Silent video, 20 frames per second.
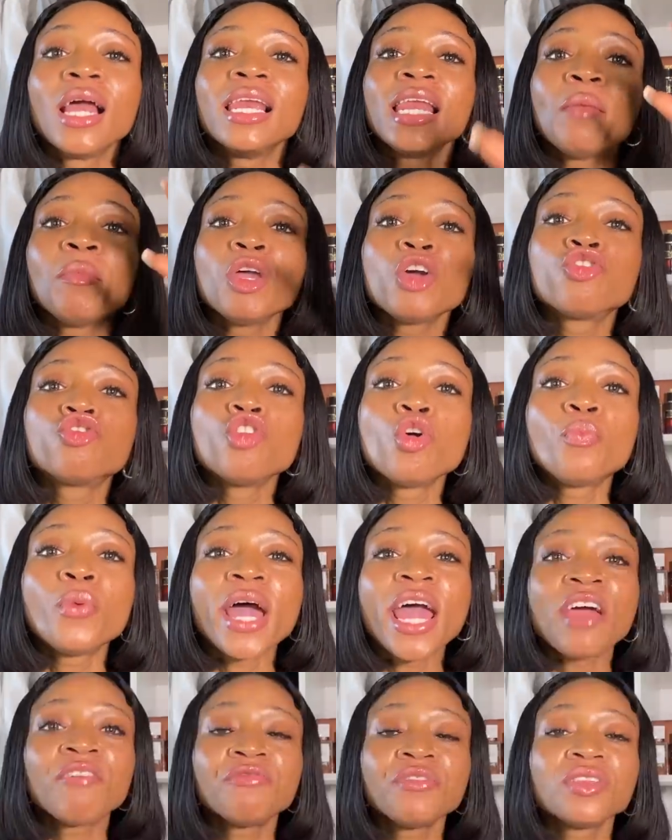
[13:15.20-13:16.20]
let me group
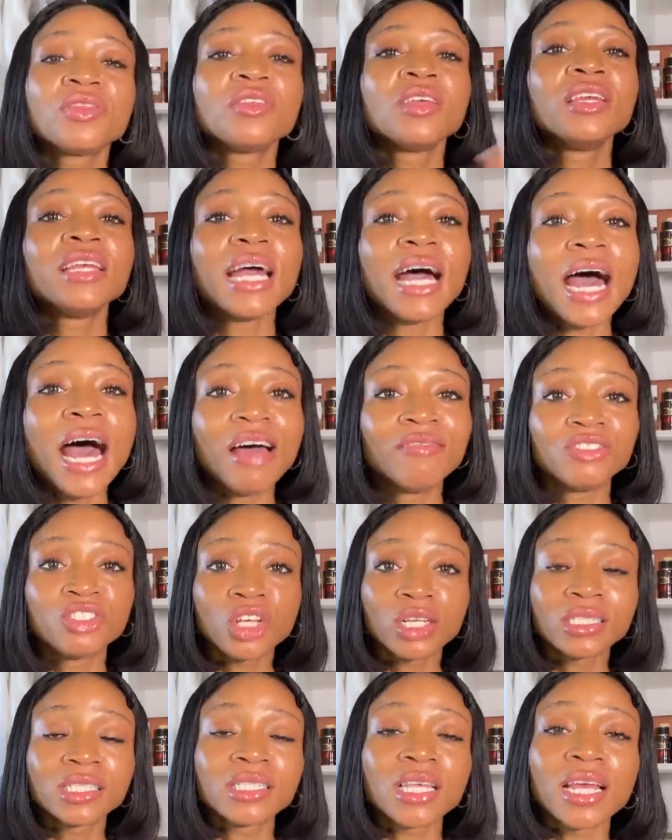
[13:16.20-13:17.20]
everything that i've
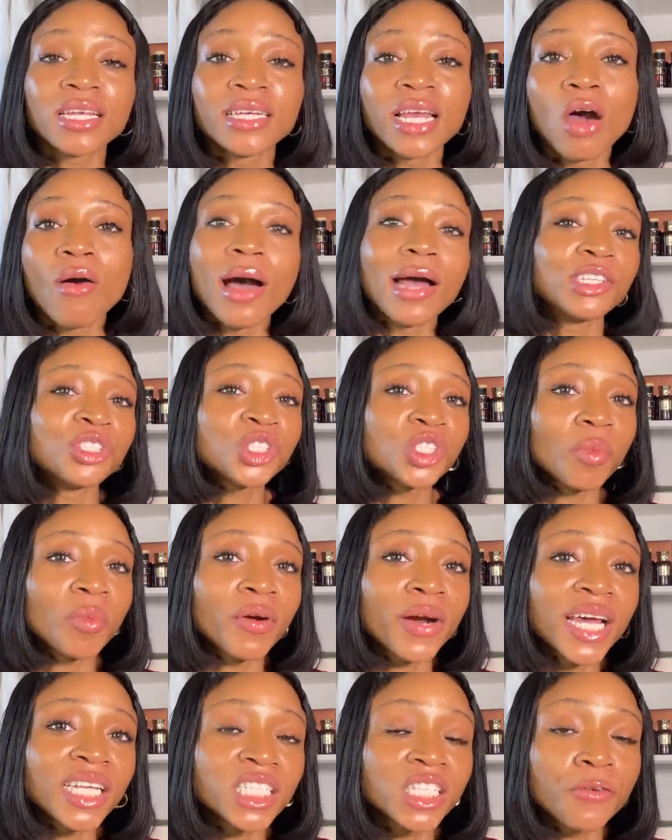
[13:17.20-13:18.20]
just said now and
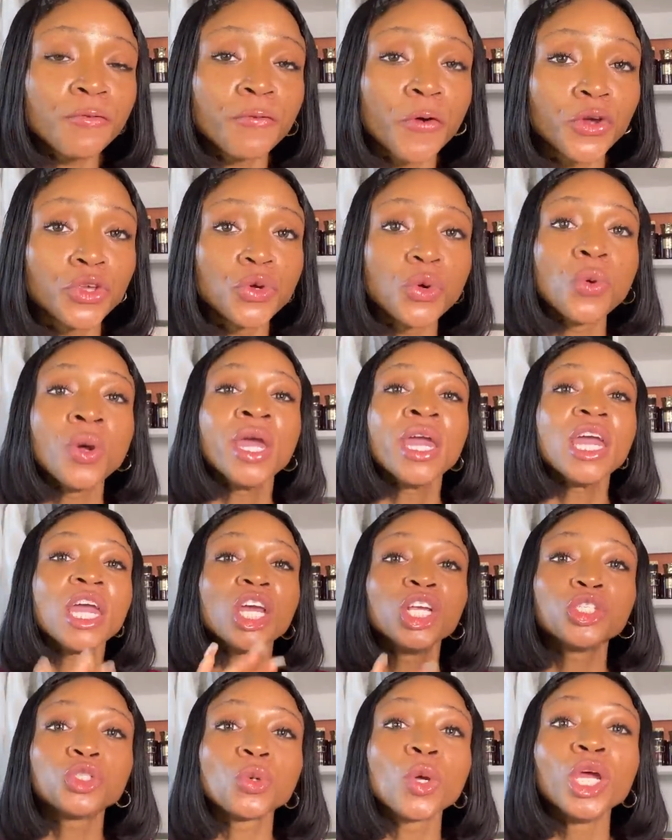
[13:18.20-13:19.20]
summarize it for you
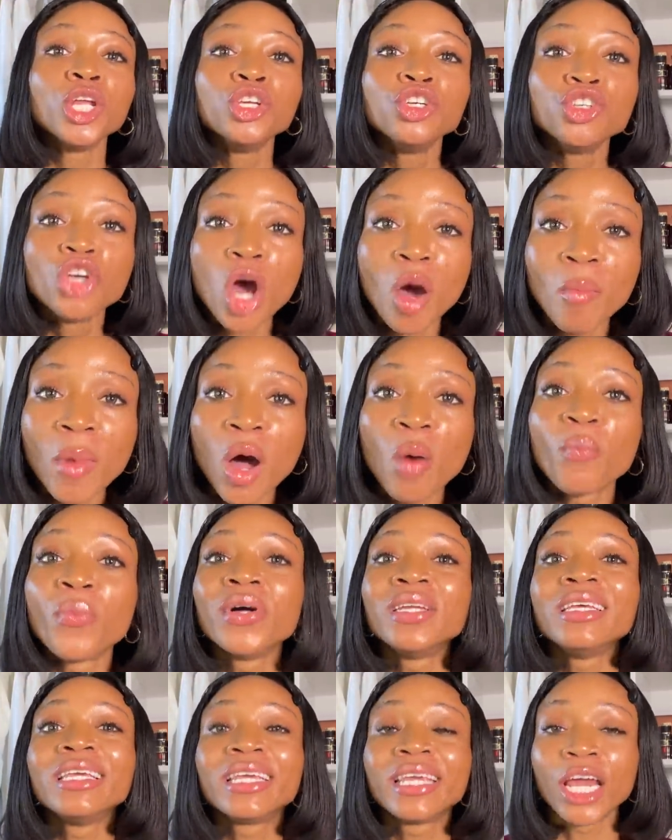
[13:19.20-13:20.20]
into a normal
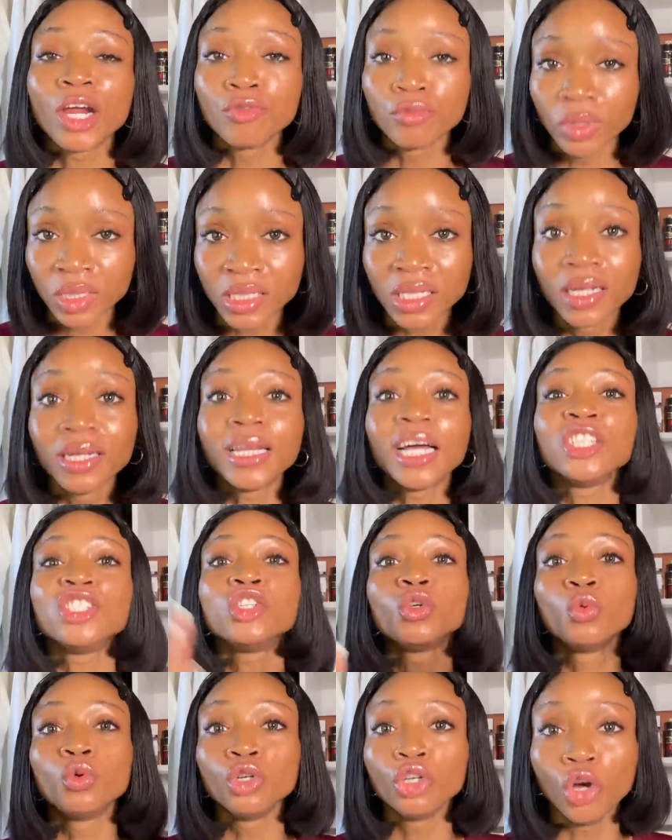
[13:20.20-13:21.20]
body care routine
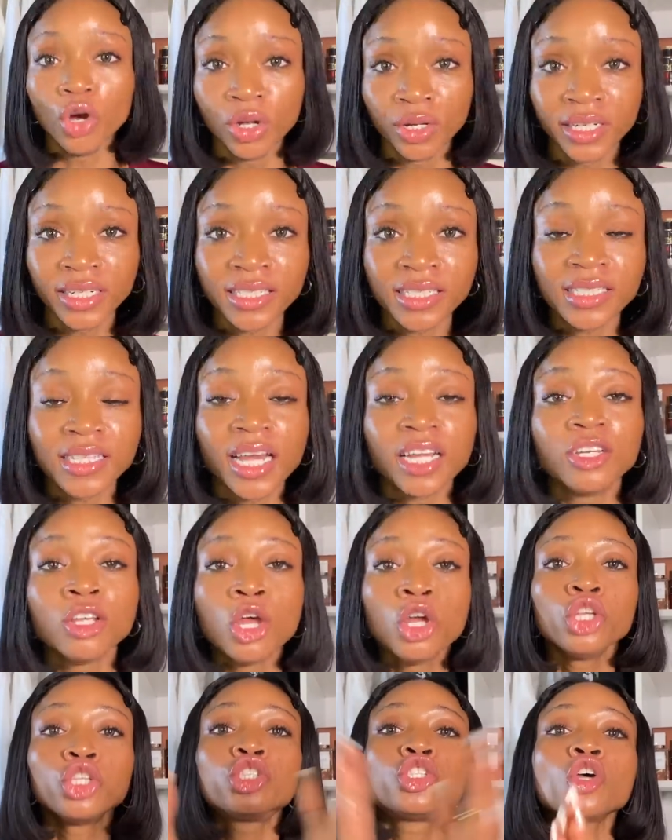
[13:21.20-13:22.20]
that you would understand
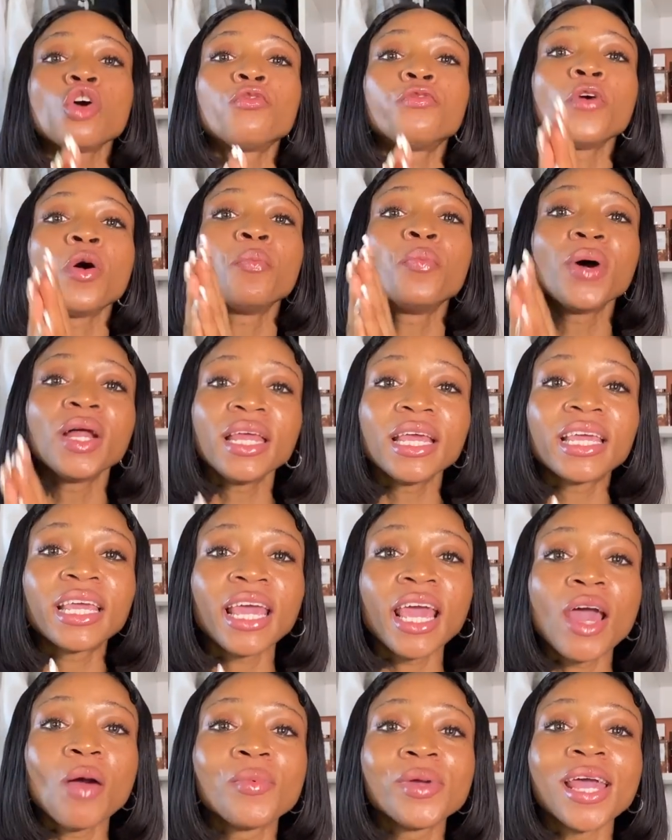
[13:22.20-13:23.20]
so for body
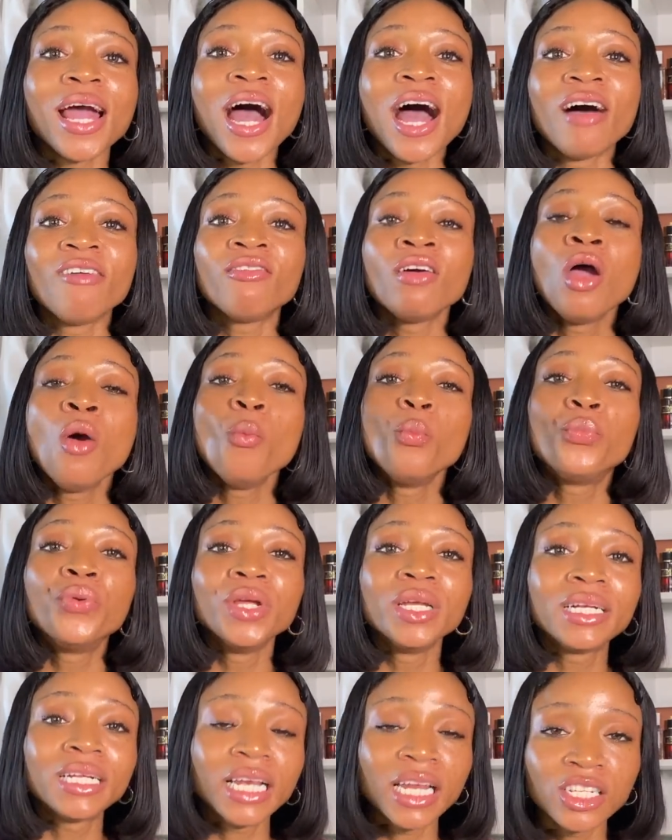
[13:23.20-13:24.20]
care we have
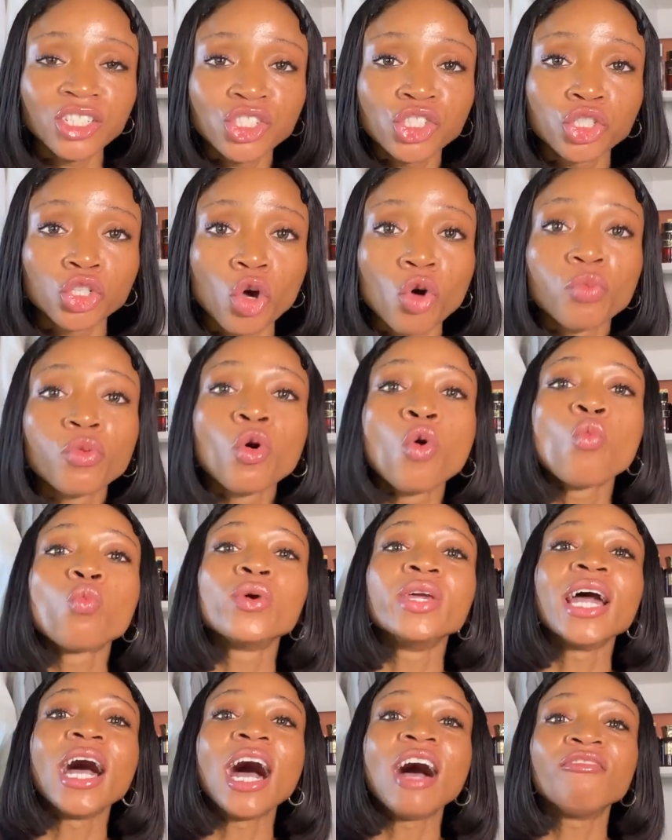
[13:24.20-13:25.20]
pre-cleanse soap
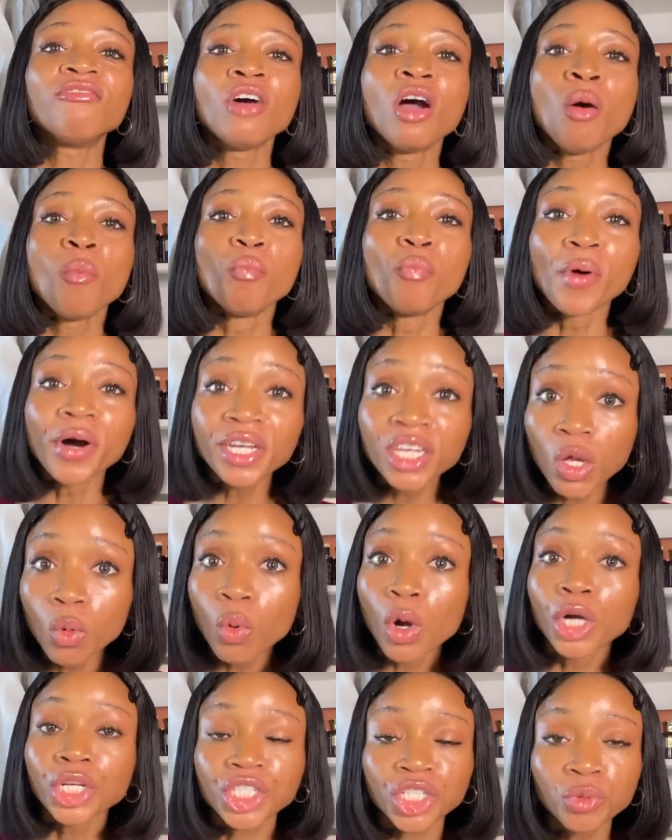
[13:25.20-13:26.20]
we have body
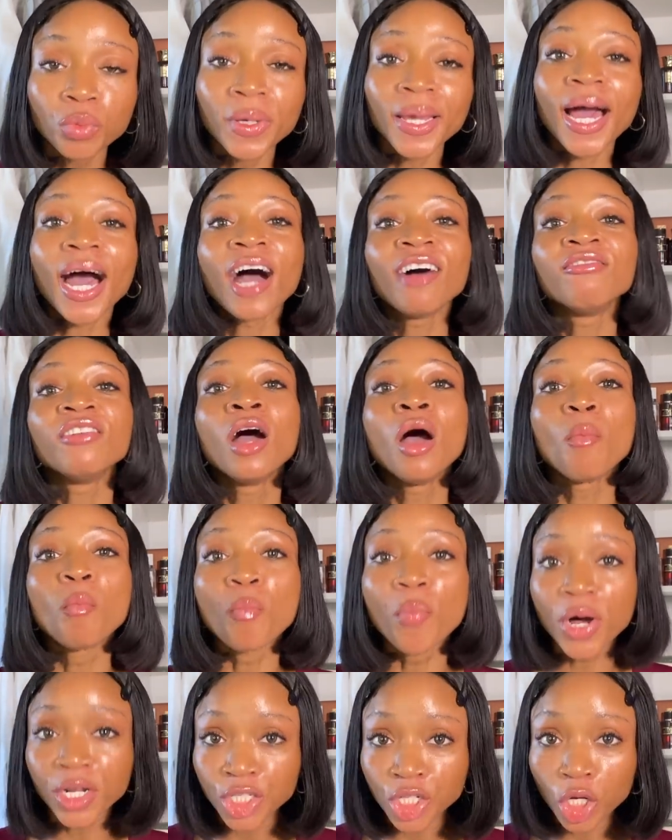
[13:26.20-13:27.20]
wash we have
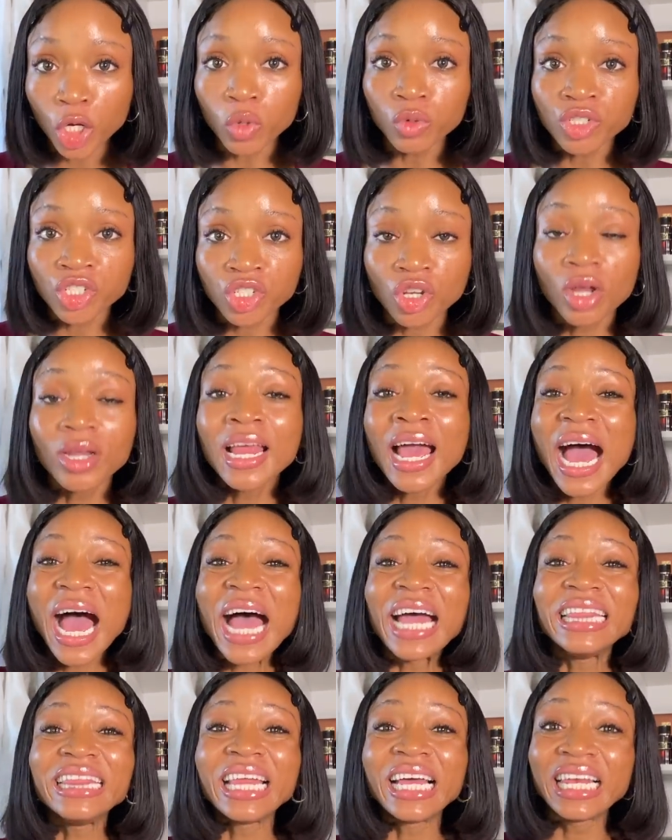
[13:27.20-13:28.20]
body lotion
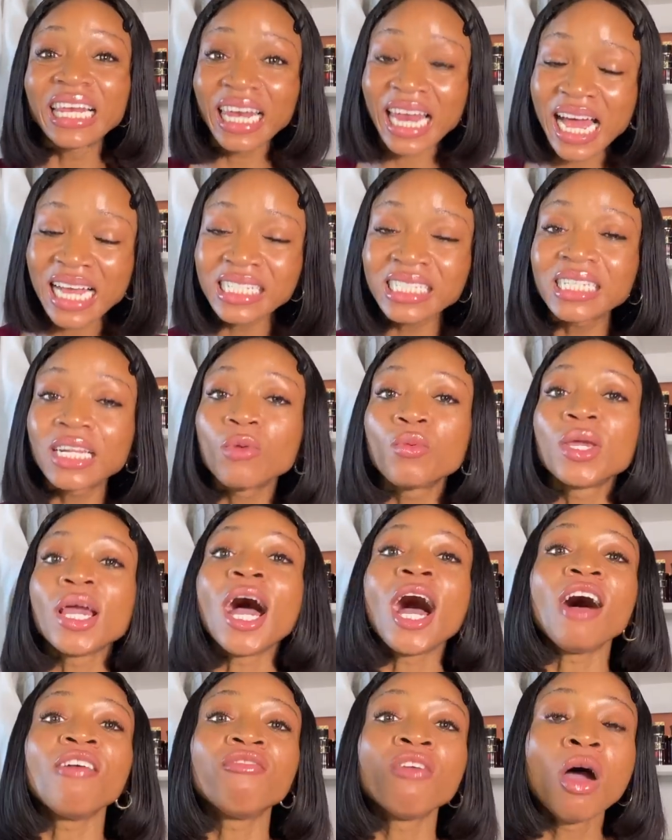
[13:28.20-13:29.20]
and then lastly we
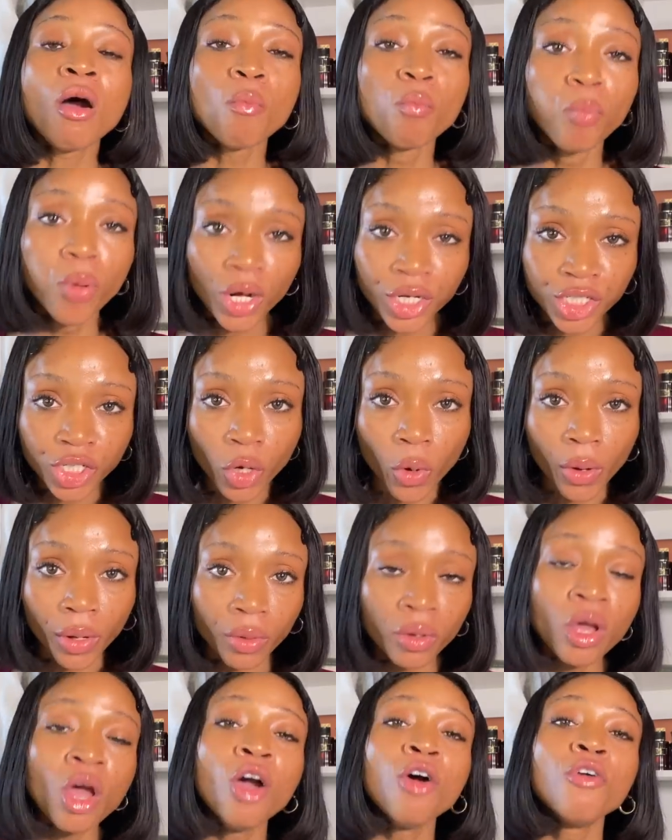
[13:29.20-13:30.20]
have body oil